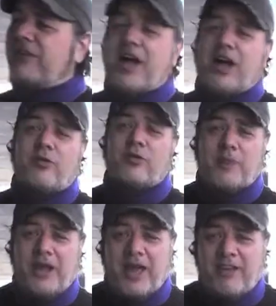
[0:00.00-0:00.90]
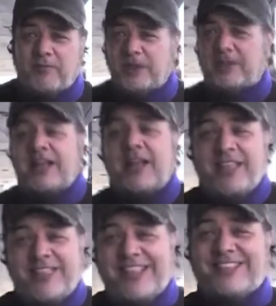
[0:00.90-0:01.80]
tacos in my life, but
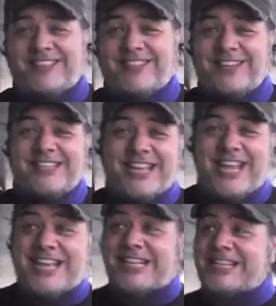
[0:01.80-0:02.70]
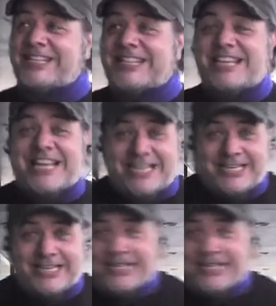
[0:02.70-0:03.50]
this is it.